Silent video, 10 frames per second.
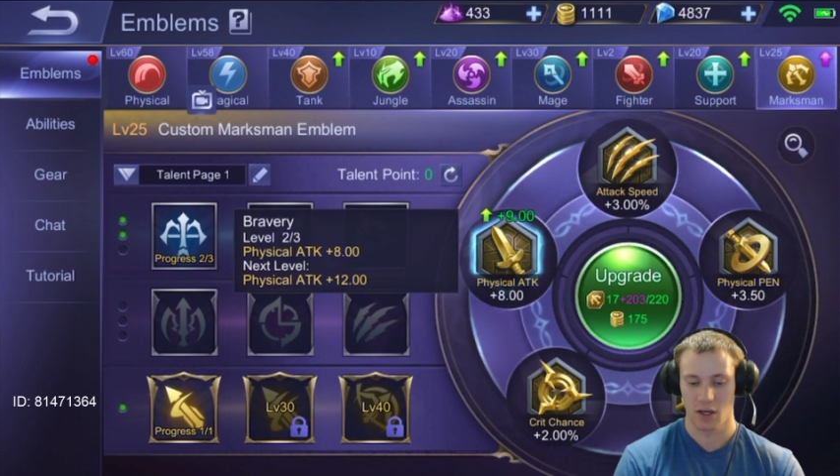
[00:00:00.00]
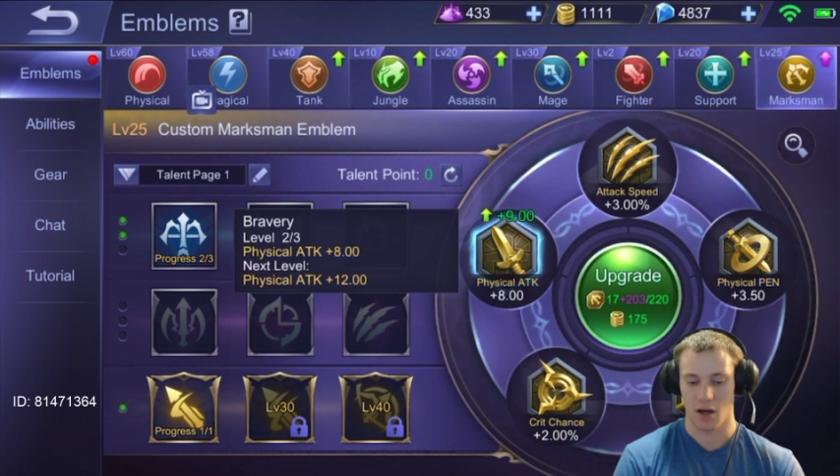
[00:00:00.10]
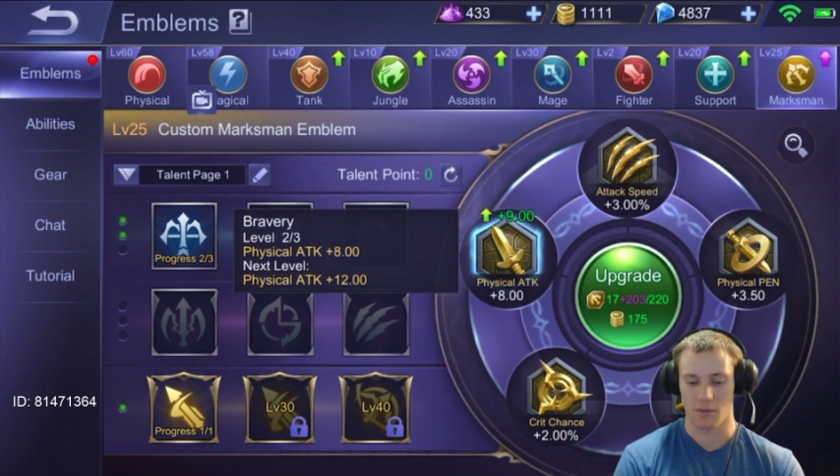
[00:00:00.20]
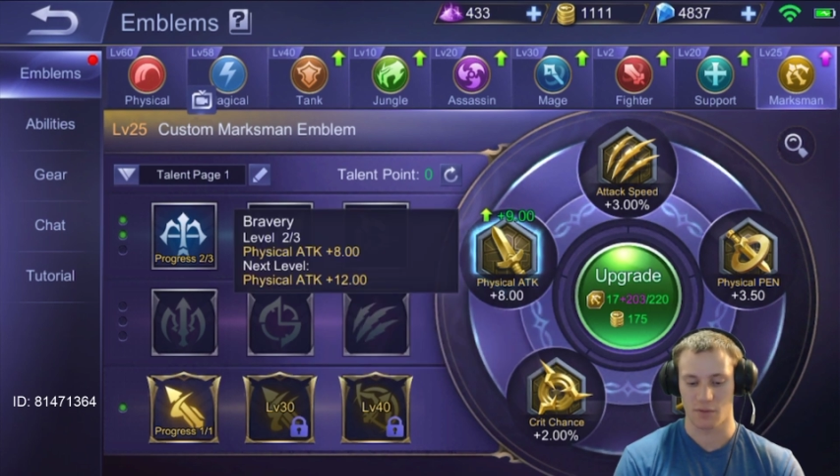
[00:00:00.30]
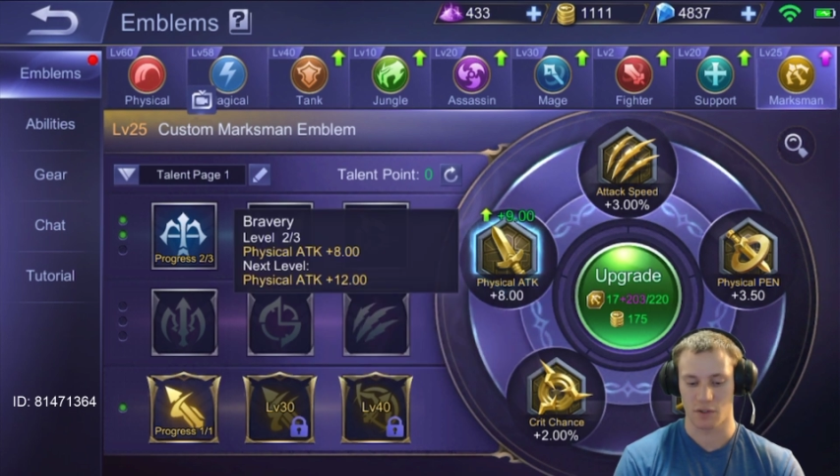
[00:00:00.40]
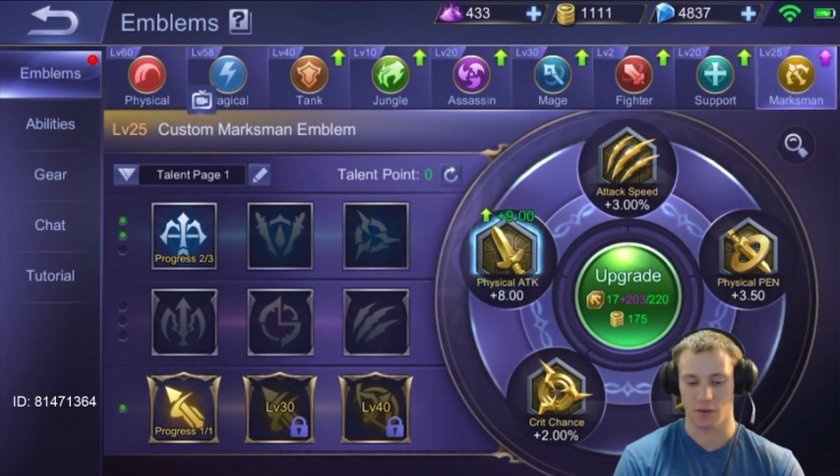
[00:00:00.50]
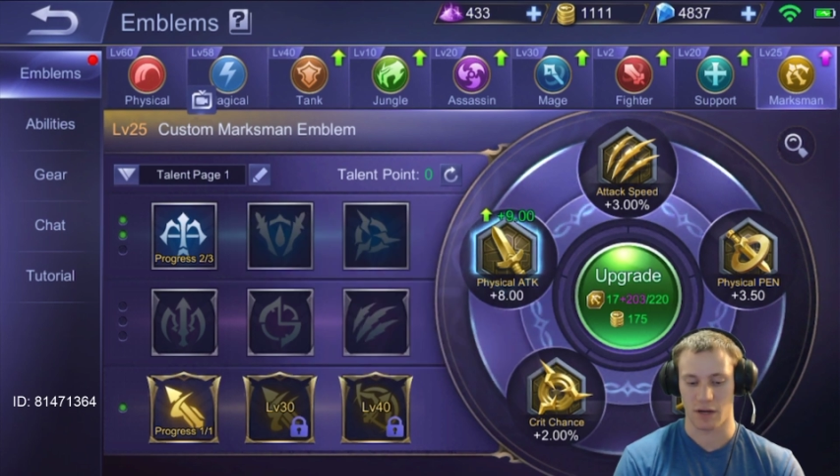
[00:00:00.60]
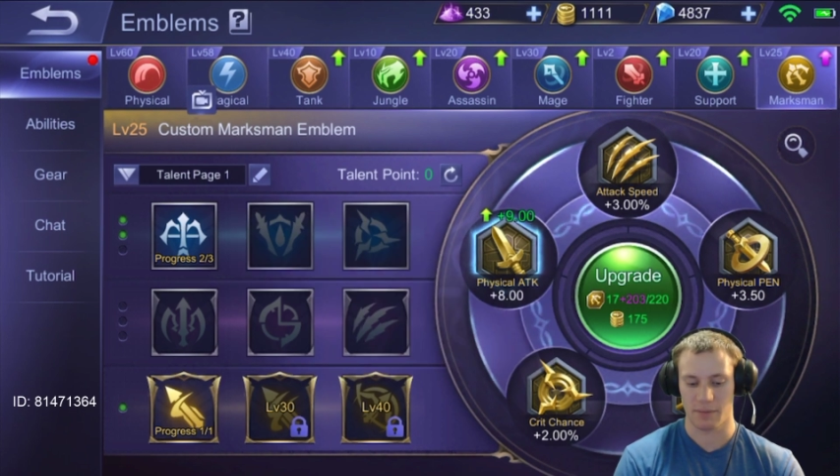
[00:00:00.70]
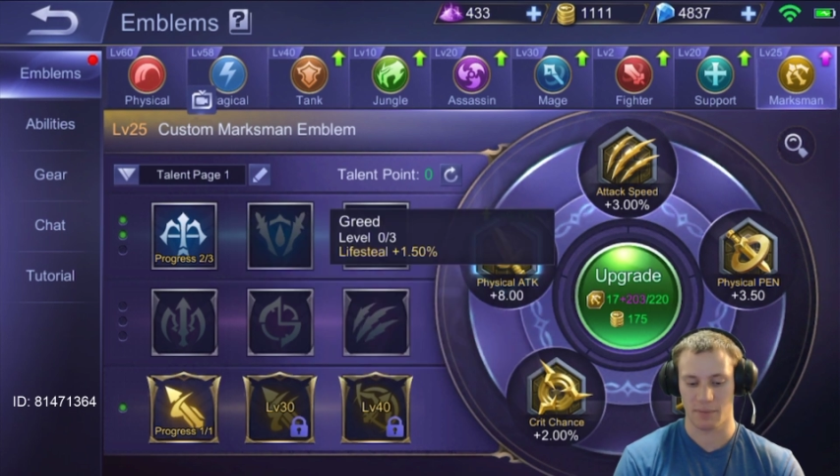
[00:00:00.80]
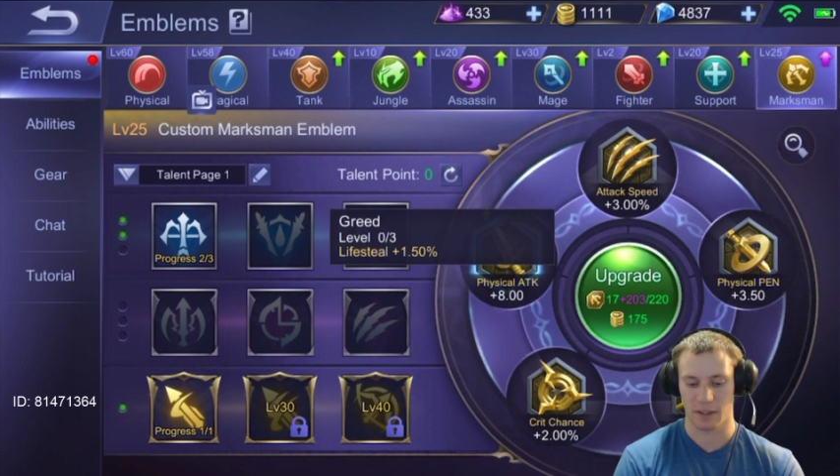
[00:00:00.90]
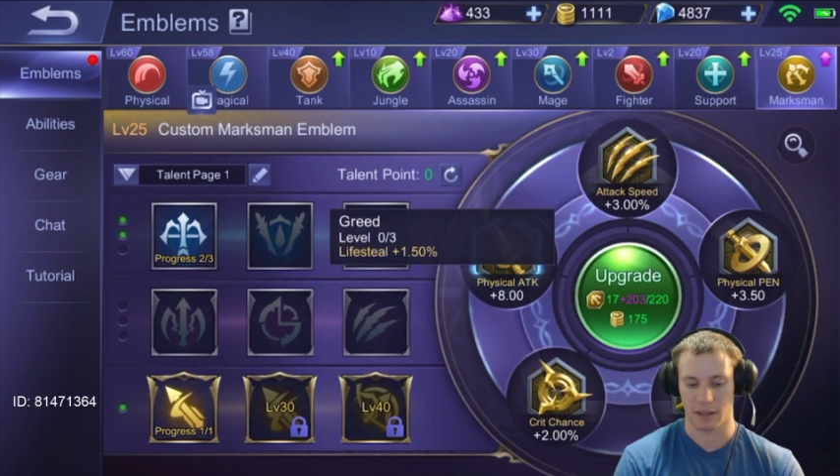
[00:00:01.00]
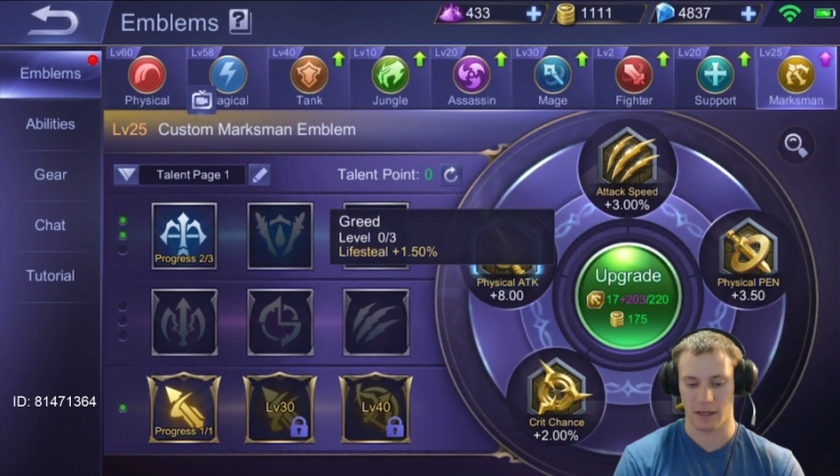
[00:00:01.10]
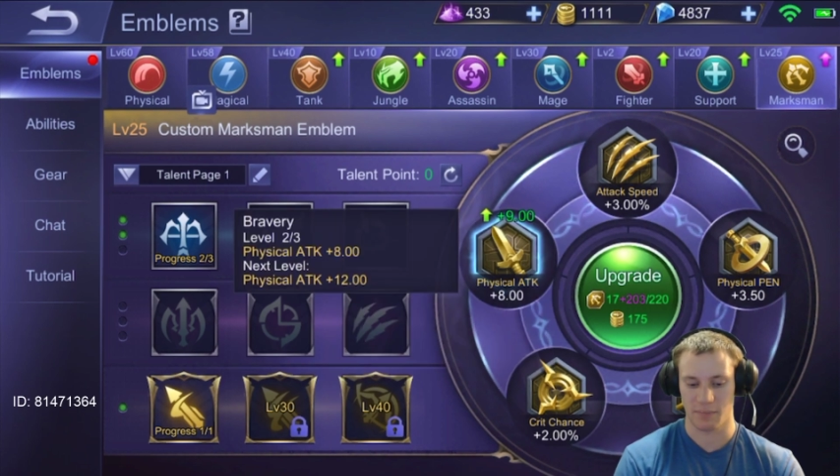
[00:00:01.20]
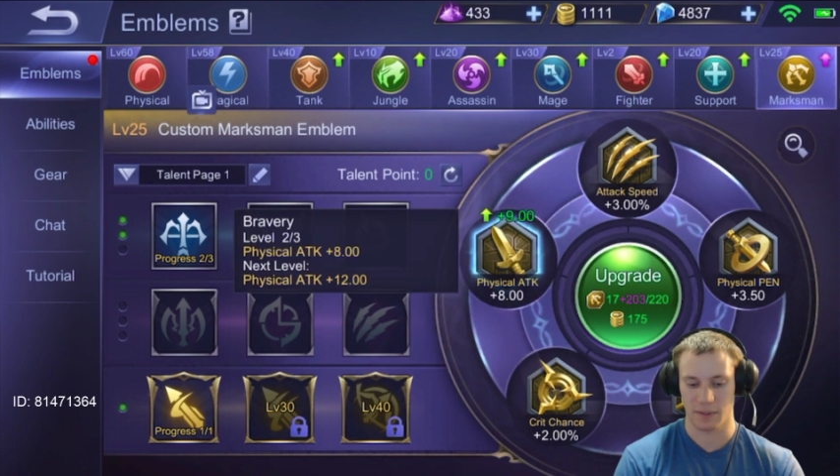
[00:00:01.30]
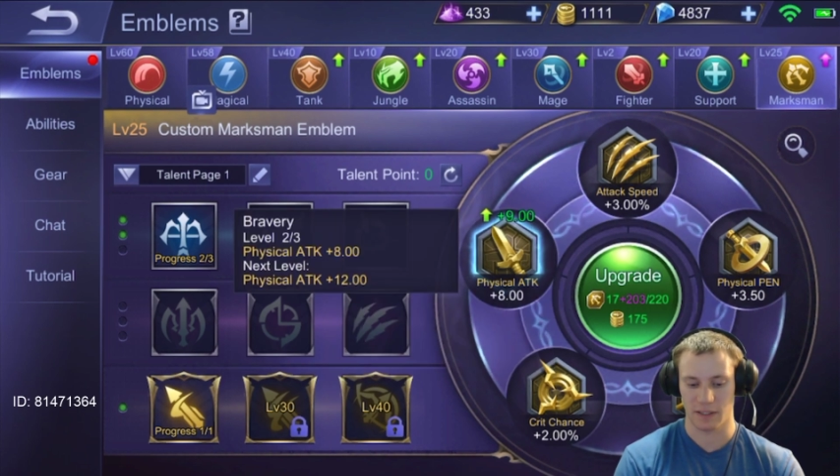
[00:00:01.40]
Um, so I pick
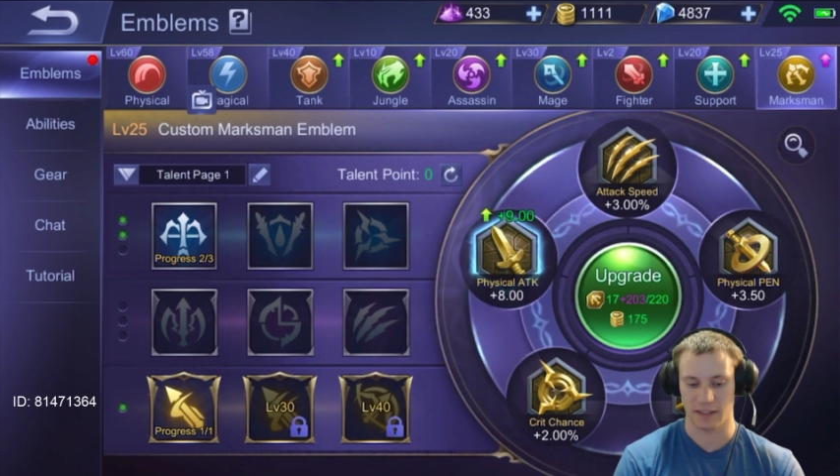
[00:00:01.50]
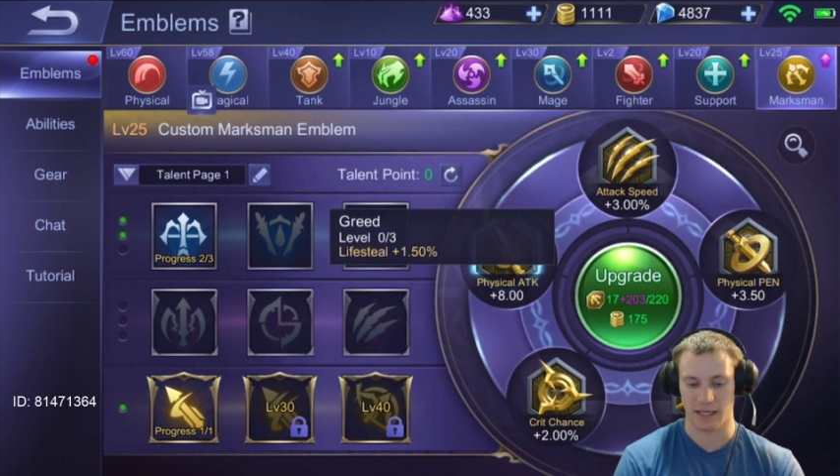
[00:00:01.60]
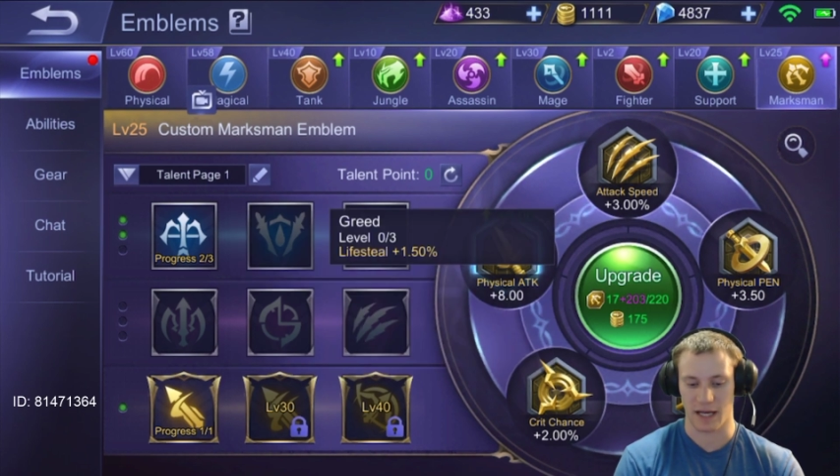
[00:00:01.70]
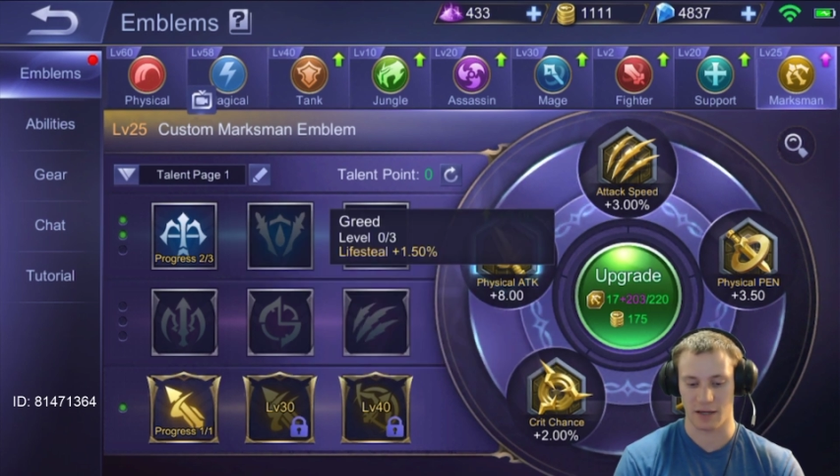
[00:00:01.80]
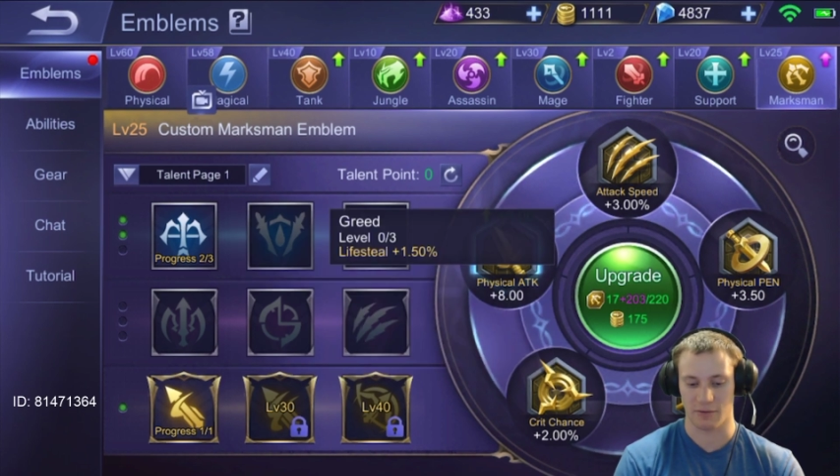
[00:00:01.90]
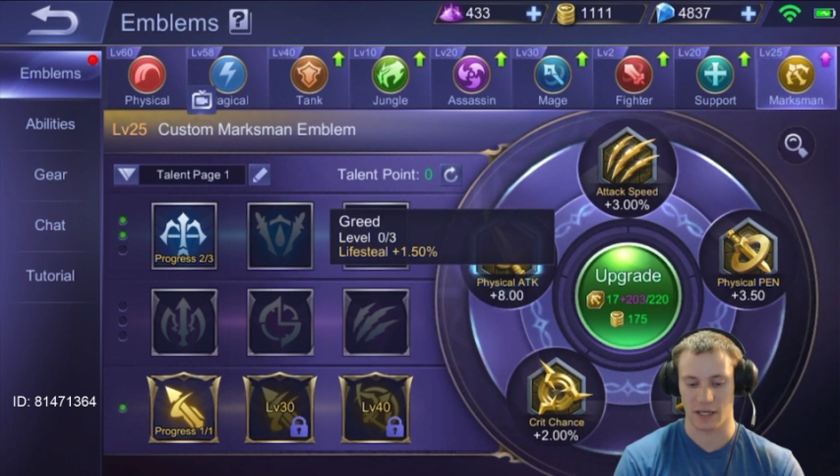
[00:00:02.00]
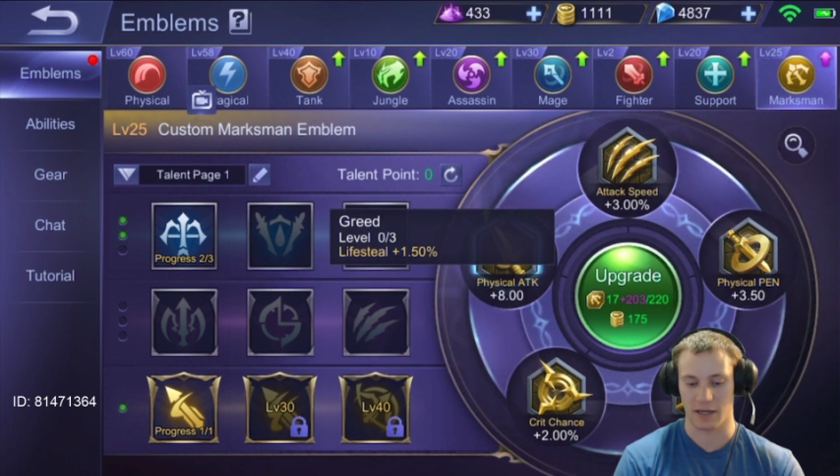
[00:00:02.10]
I pick attack, right?